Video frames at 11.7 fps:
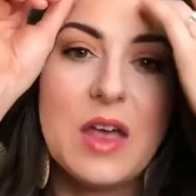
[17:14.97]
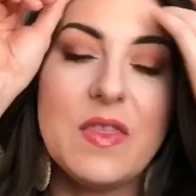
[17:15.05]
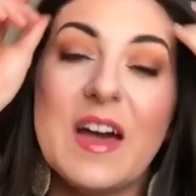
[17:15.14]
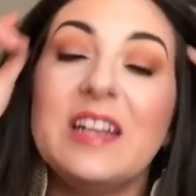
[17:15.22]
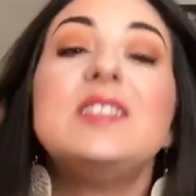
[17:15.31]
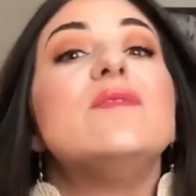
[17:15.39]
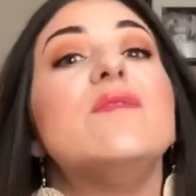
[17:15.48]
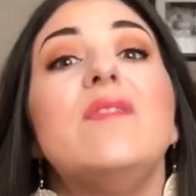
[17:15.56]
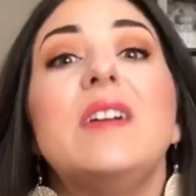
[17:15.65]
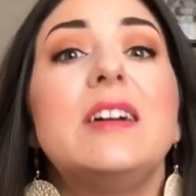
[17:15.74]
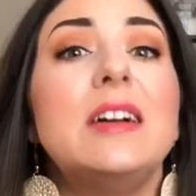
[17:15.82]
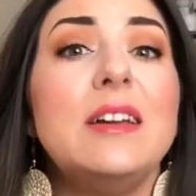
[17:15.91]
that is a
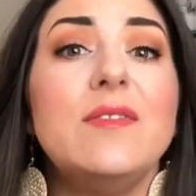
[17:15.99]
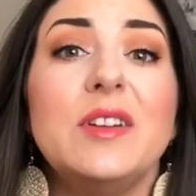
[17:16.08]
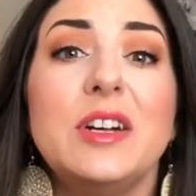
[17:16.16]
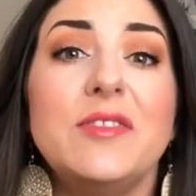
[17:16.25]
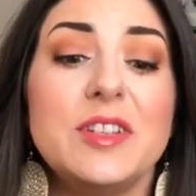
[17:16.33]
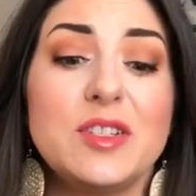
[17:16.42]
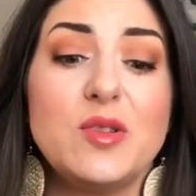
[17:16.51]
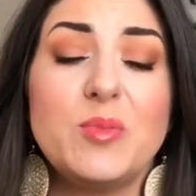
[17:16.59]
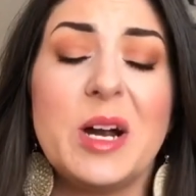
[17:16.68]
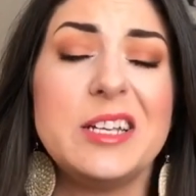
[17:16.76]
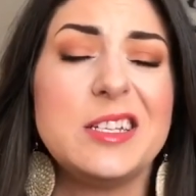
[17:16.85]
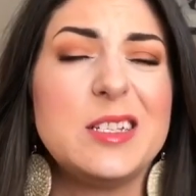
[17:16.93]
very, very reasonable
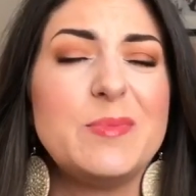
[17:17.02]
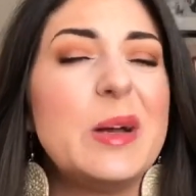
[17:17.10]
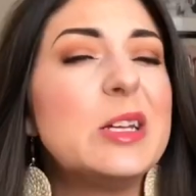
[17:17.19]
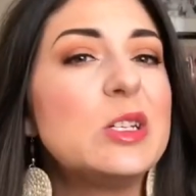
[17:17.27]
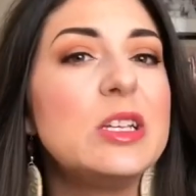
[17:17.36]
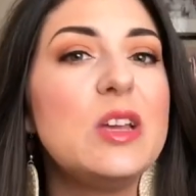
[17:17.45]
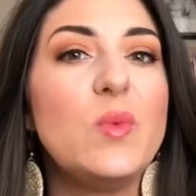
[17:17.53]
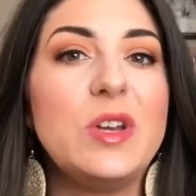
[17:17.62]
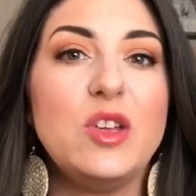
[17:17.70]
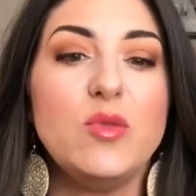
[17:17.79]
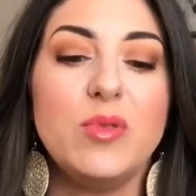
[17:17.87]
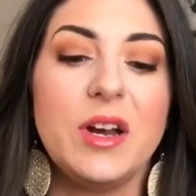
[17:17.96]
price, especially
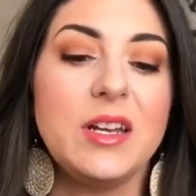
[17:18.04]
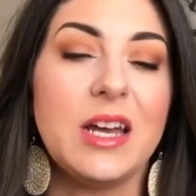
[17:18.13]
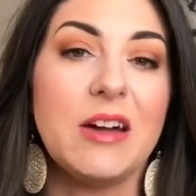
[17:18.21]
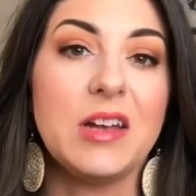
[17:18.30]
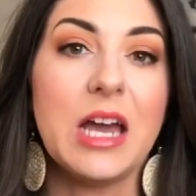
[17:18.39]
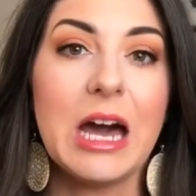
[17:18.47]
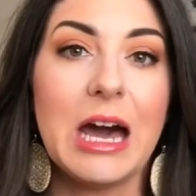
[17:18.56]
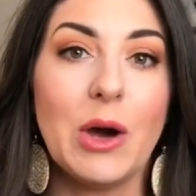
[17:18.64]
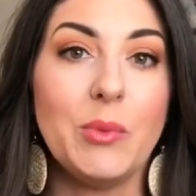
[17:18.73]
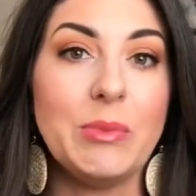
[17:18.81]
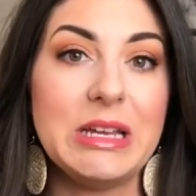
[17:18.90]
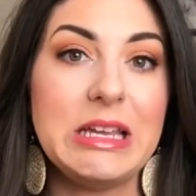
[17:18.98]
when you break down
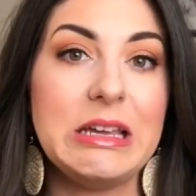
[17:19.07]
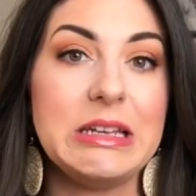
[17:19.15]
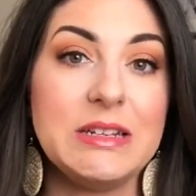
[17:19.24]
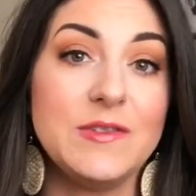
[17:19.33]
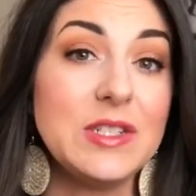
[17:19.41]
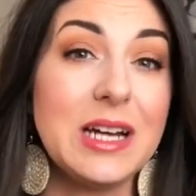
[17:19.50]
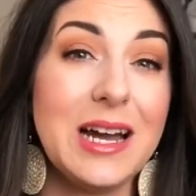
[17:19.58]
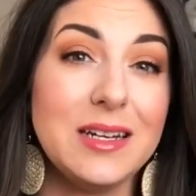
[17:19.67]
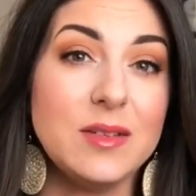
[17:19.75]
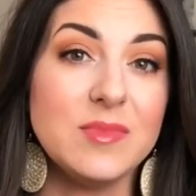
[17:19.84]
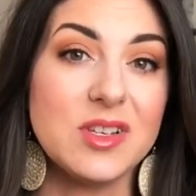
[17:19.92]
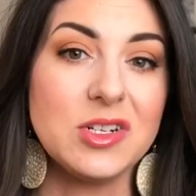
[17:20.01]
how many different
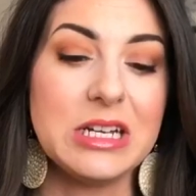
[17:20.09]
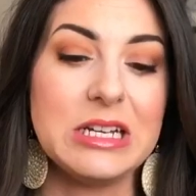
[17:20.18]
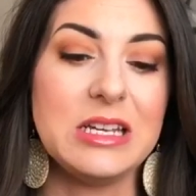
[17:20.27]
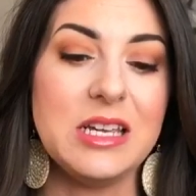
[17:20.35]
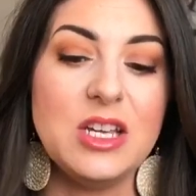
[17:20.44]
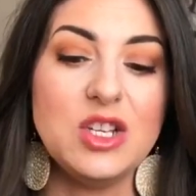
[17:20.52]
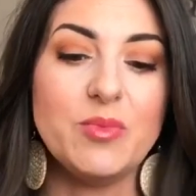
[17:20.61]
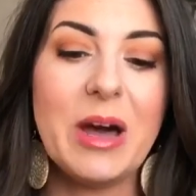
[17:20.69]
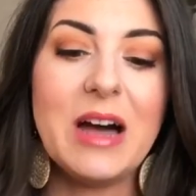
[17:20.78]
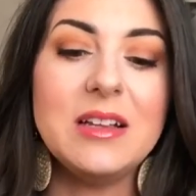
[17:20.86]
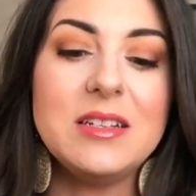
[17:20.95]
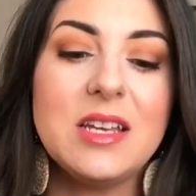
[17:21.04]
items are in each
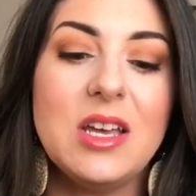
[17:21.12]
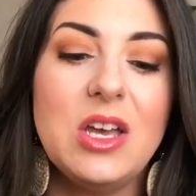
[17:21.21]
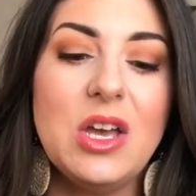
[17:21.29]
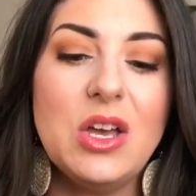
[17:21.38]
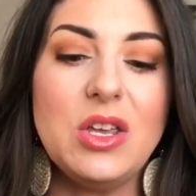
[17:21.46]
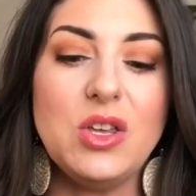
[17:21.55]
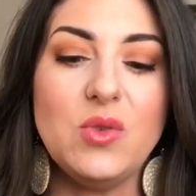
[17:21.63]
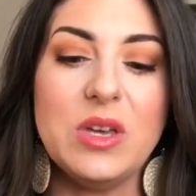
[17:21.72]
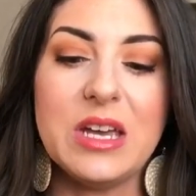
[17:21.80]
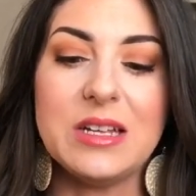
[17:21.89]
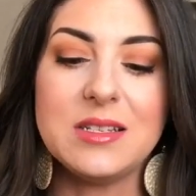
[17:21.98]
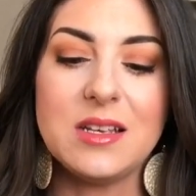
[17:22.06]
palette. You
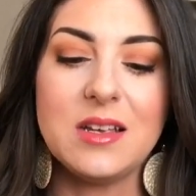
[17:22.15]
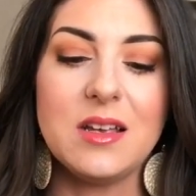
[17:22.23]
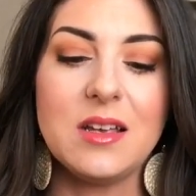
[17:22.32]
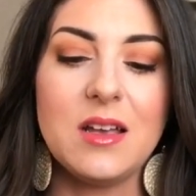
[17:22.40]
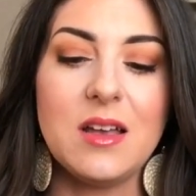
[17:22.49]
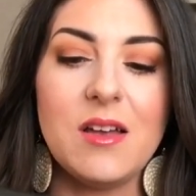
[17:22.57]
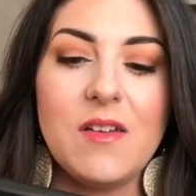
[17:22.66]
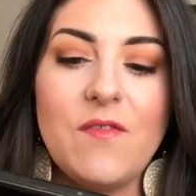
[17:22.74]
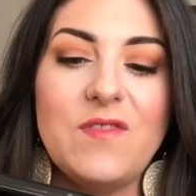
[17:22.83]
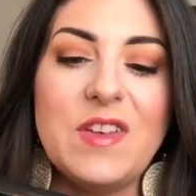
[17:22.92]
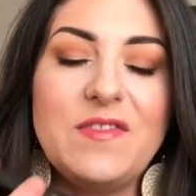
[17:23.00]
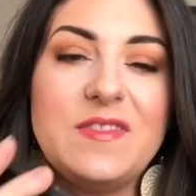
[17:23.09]
get
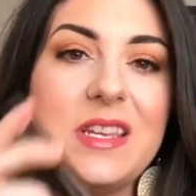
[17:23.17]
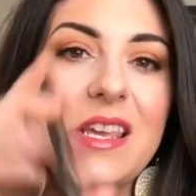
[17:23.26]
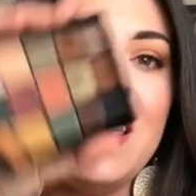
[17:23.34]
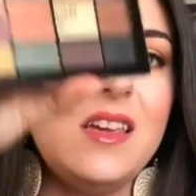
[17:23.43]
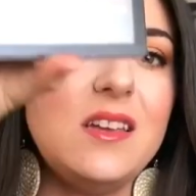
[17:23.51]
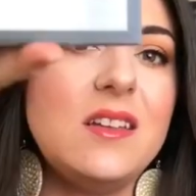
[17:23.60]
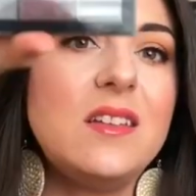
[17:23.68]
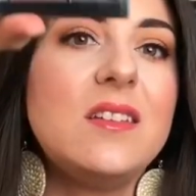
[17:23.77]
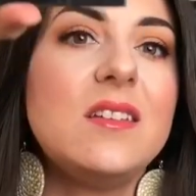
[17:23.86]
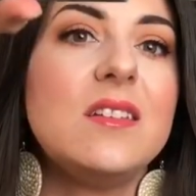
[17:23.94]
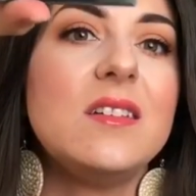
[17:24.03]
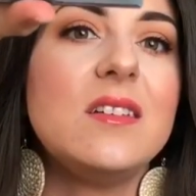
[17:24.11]
15
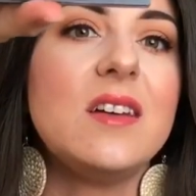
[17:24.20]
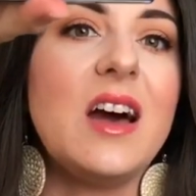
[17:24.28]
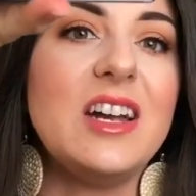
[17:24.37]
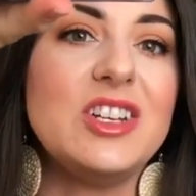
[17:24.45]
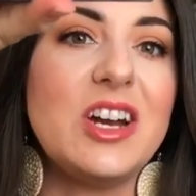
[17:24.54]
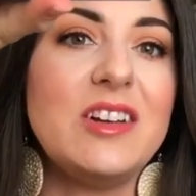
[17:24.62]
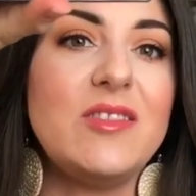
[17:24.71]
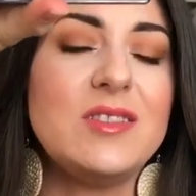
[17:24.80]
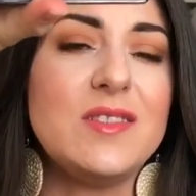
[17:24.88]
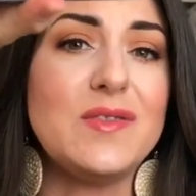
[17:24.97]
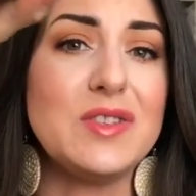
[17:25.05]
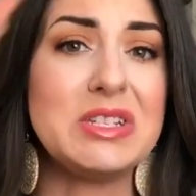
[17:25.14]

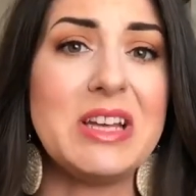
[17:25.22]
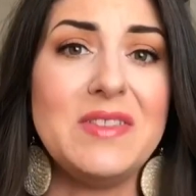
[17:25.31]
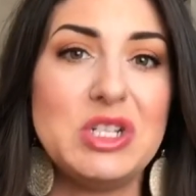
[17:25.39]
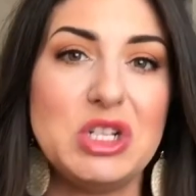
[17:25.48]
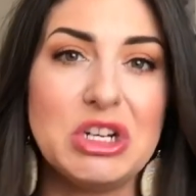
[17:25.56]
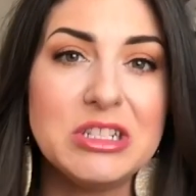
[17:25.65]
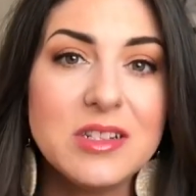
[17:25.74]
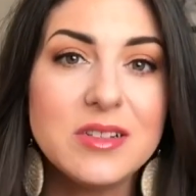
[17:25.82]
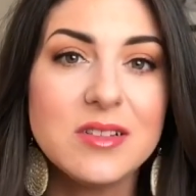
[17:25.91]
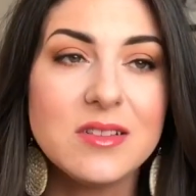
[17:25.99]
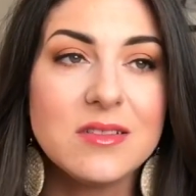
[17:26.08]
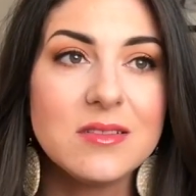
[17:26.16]
eyeshadows for
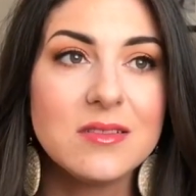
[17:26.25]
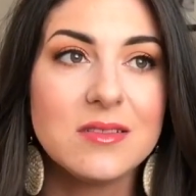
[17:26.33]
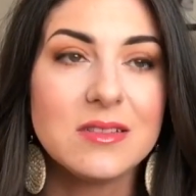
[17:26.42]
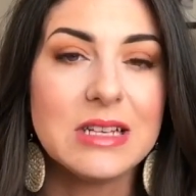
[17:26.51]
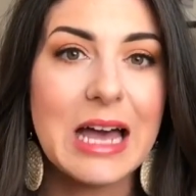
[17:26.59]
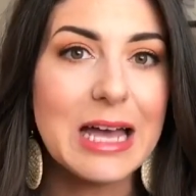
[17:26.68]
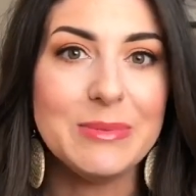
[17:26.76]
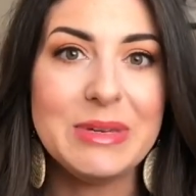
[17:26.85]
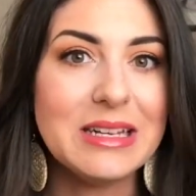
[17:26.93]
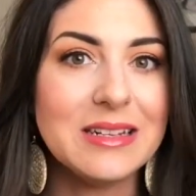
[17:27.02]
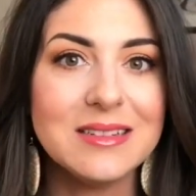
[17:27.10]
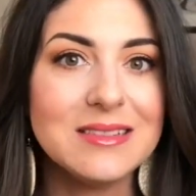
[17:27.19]
$7. I
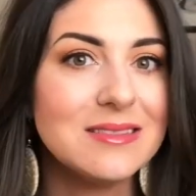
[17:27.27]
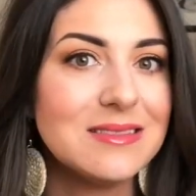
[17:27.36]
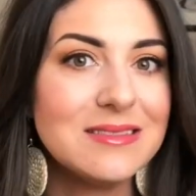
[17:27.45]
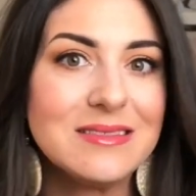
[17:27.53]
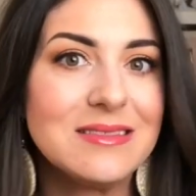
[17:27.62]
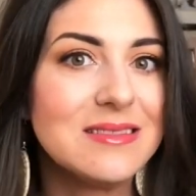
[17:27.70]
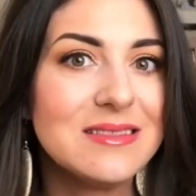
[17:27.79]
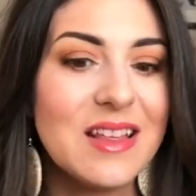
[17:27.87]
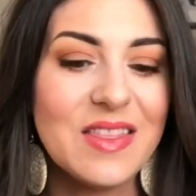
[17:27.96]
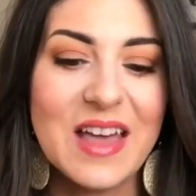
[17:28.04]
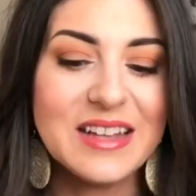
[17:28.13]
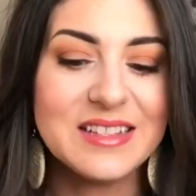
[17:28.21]
mean,
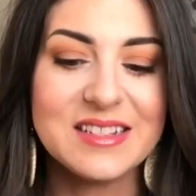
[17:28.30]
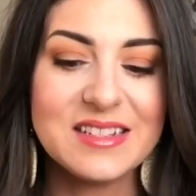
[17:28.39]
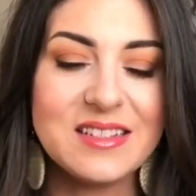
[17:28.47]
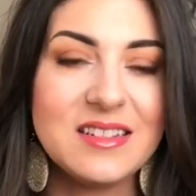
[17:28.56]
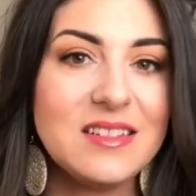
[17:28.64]
that's